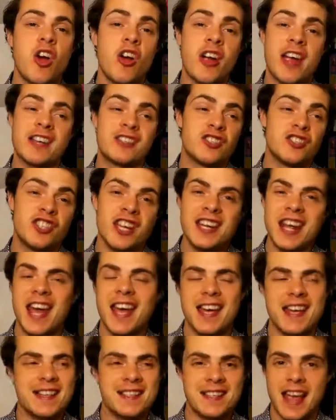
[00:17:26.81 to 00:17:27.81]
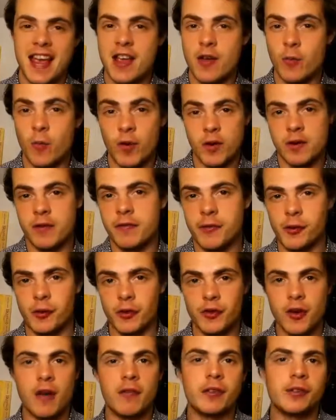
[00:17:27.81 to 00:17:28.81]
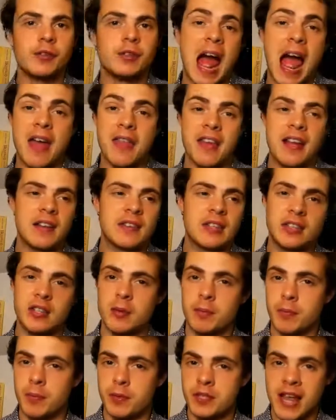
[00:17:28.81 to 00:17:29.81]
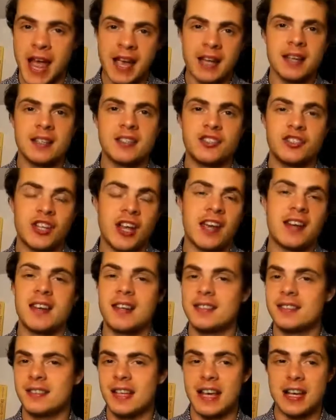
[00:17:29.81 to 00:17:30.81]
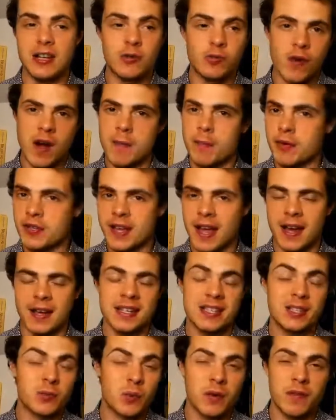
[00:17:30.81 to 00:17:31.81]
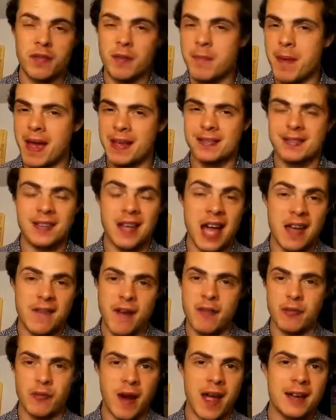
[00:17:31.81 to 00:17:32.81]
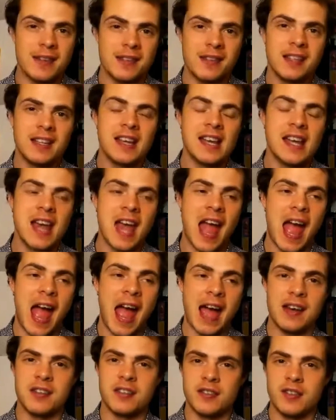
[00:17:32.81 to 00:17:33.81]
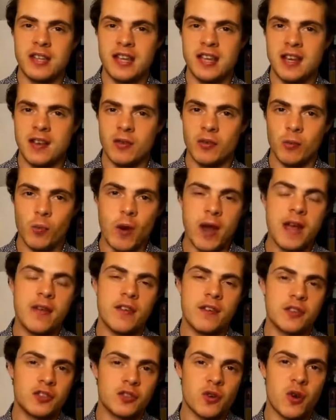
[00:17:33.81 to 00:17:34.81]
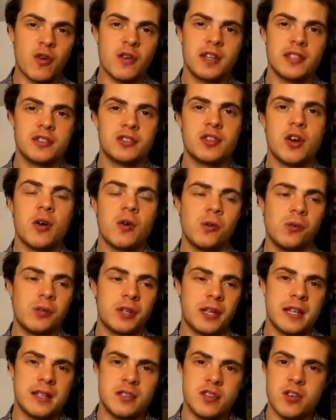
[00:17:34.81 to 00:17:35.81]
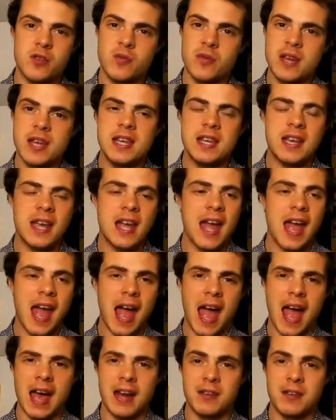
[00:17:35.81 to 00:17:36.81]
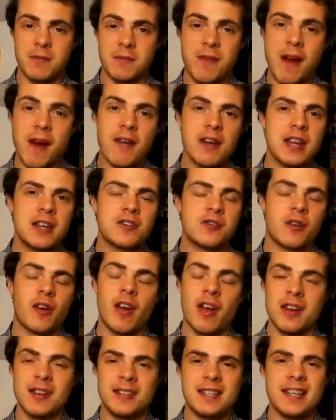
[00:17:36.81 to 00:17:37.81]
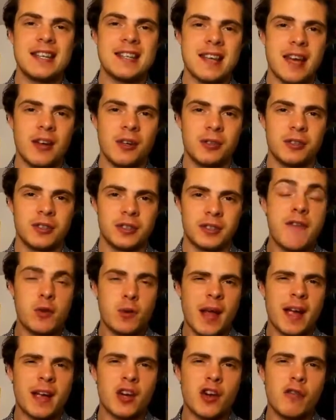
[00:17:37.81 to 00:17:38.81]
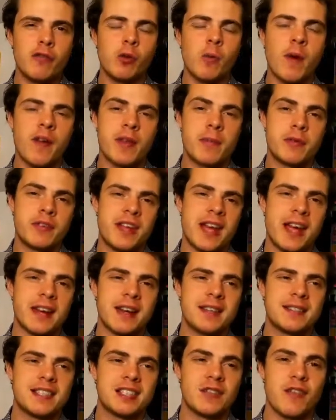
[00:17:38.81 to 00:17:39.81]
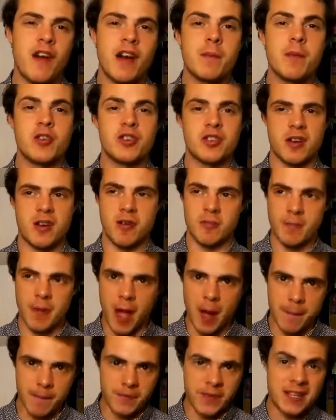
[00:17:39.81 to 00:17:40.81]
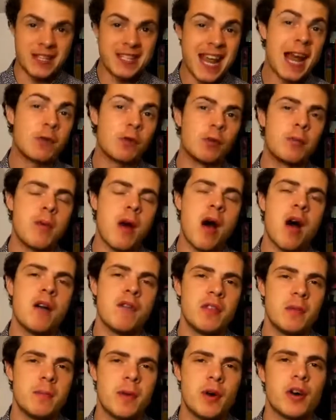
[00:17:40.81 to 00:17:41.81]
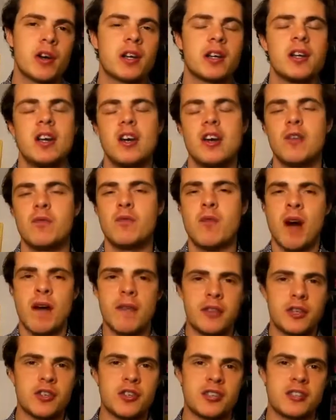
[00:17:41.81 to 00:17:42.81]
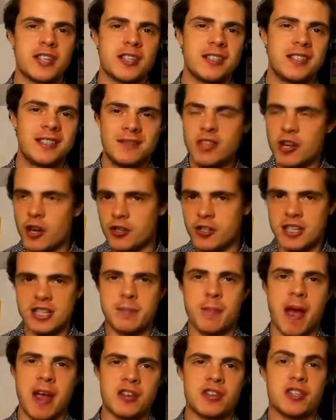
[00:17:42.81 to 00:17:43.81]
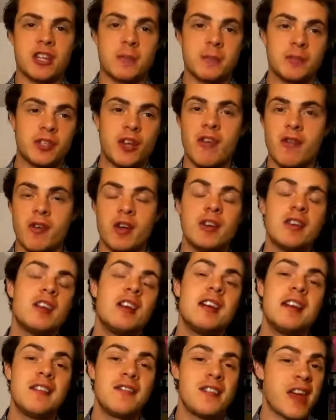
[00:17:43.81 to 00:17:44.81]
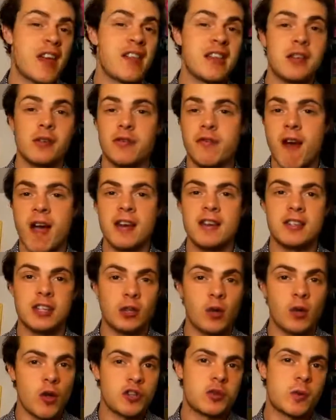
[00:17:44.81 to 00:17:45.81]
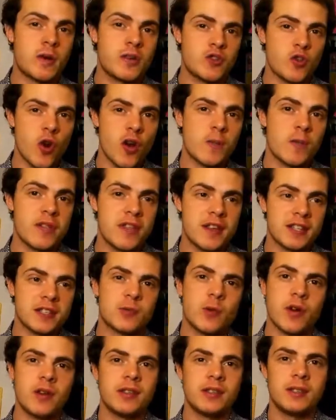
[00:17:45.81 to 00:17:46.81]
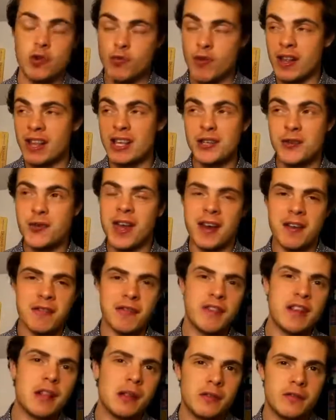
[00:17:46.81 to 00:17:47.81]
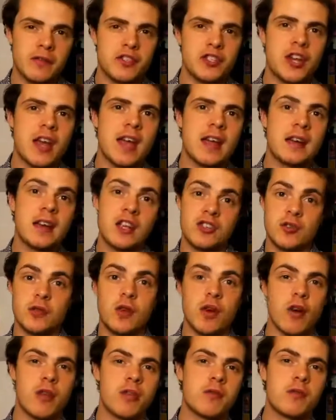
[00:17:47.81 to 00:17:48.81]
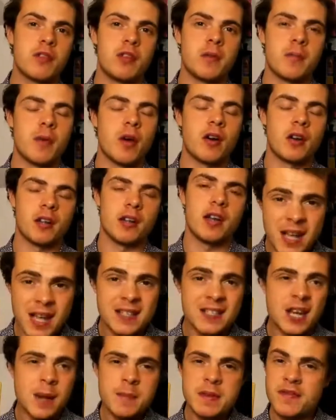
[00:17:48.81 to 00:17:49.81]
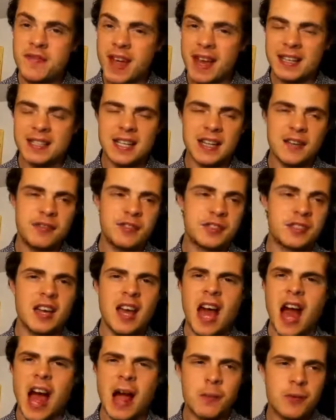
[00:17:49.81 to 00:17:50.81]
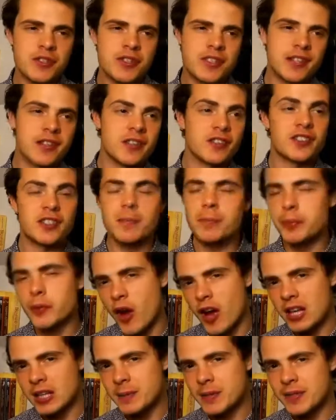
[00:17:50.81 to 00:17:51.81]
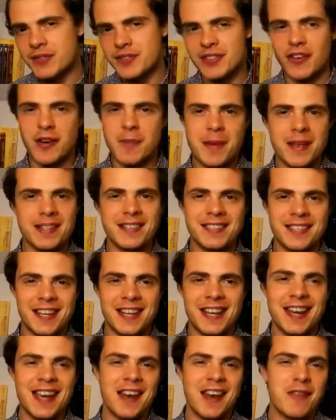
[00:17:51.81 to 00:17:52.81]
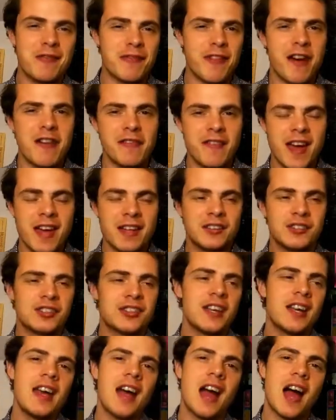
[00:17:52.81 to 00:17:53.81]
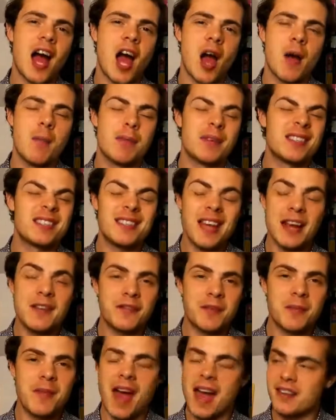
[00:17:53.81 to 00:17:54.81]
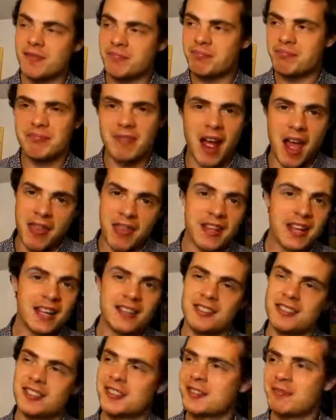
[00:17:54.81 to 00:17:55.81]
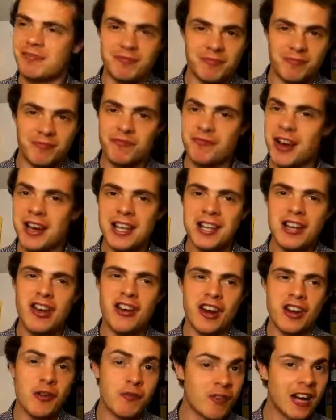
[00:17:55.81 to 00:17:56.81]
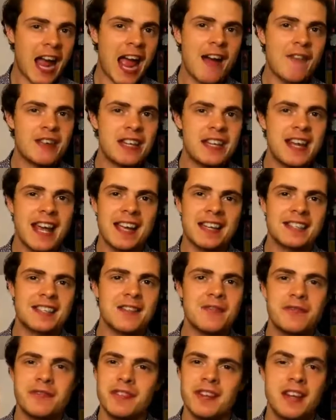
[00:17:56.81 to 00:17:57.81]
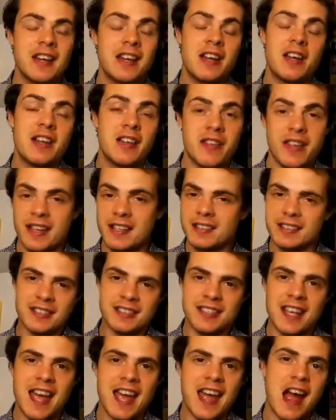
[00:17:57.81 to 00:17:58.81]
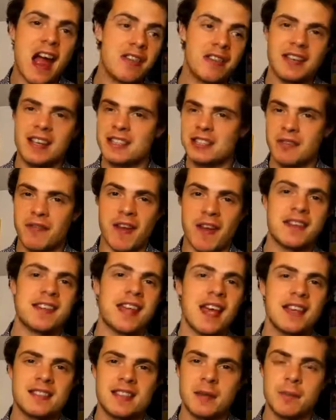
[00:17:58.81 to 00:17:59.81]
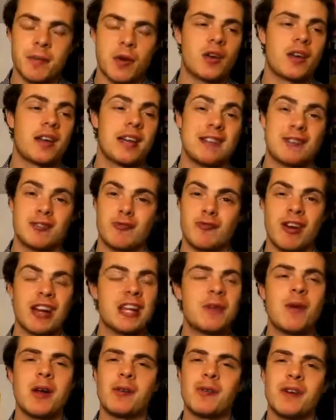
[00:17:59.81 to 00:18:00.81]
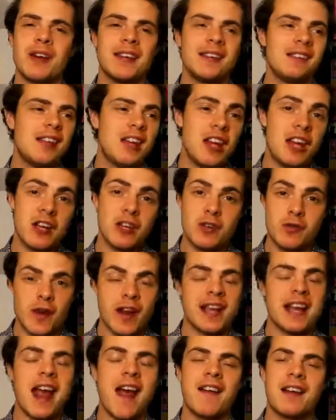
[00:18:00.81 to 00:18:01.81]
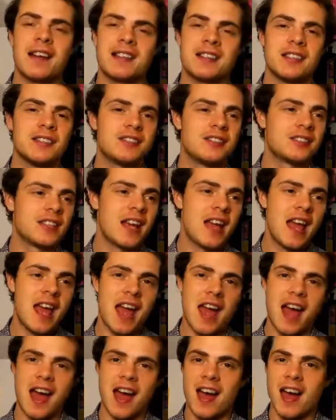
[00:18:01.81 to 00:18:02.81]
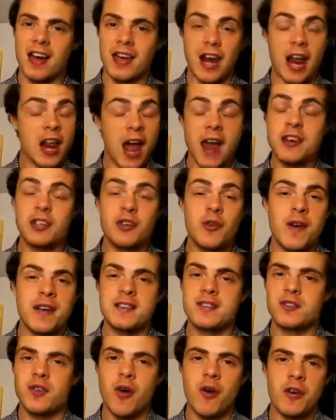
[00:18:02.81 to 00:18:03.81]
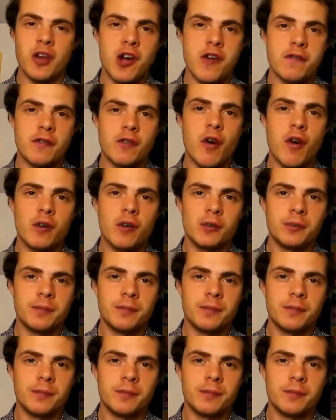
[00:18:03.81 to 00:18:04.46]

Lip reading: Okay, so Jane Eyre is a wonderful novel. I think that the protagonist, Jane, is a great protagonist, one of the best that I've ever read. And the way that the story is told is unique and very intricate and detailed. If you like a novel where the protagonist is very much an integral part of the book, rather than just a dispassionate observer, then I think you'll find a lot to enjoy with this one. You really do get a feel for Jane as you go through the book. In terms of negatives, I would say that some plot elements are a bit silly and far-fetched, but aside from that, I think it's really good. I don't really have any negative things to say. I think it's a fantastic book. It's really well written, great characters, and a great story overall.